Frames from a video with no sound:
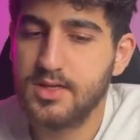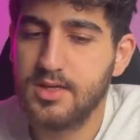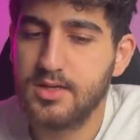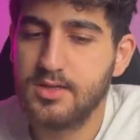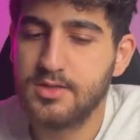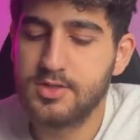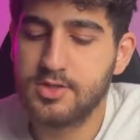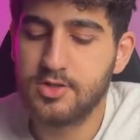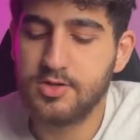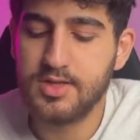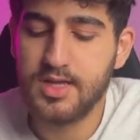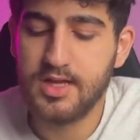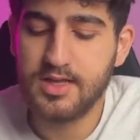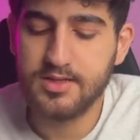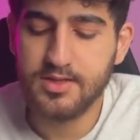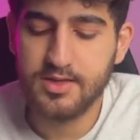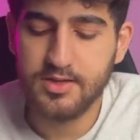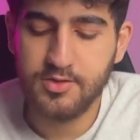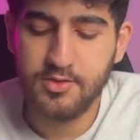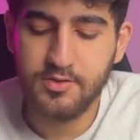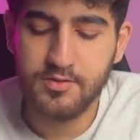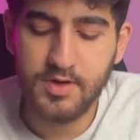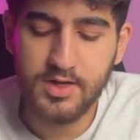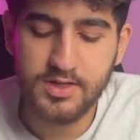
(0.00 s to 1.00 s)
So that
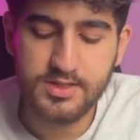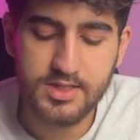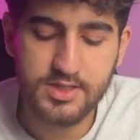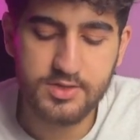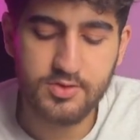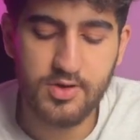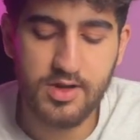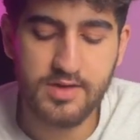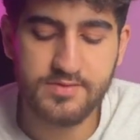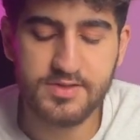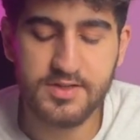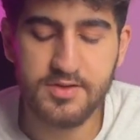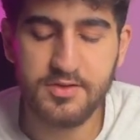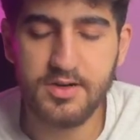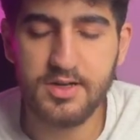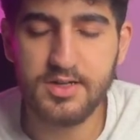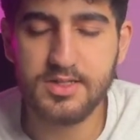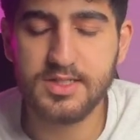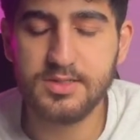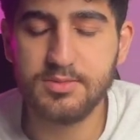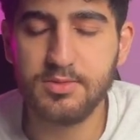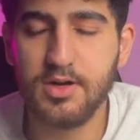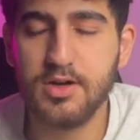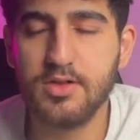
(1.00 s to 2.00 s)
you wanted to have several
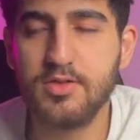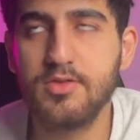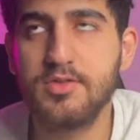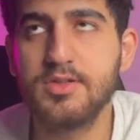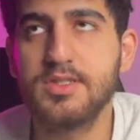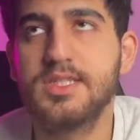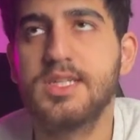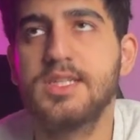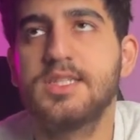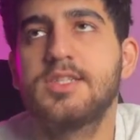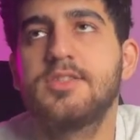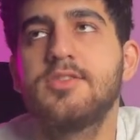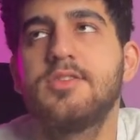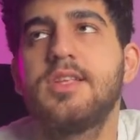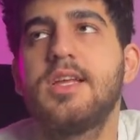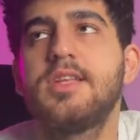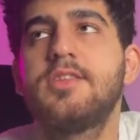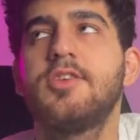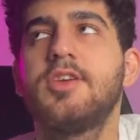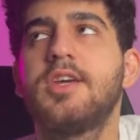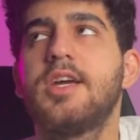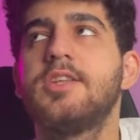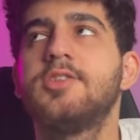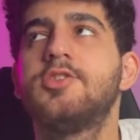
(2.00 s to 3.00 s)
small courses so that
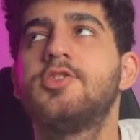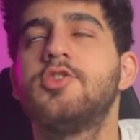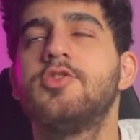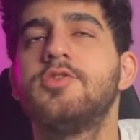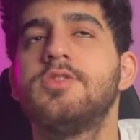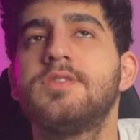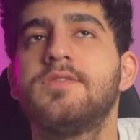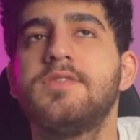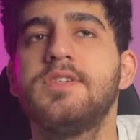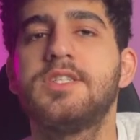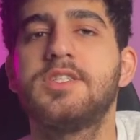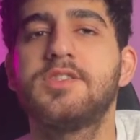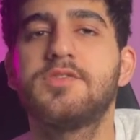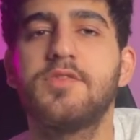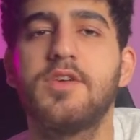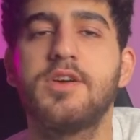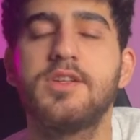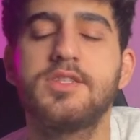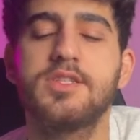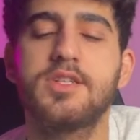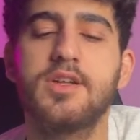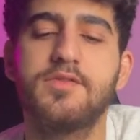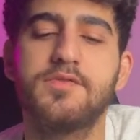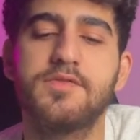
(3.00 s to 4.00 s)
you can choose which
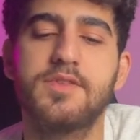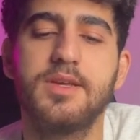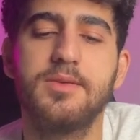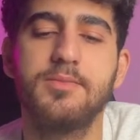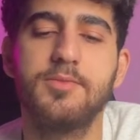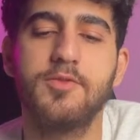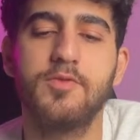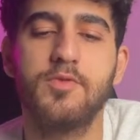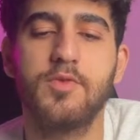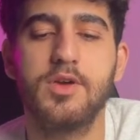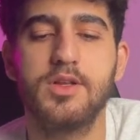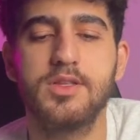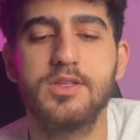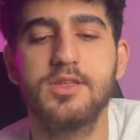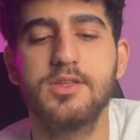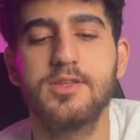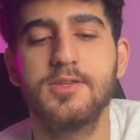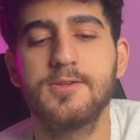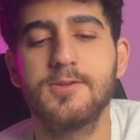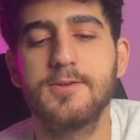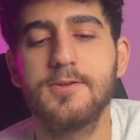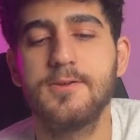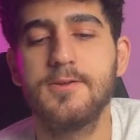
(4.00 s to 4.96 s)
ones of them you want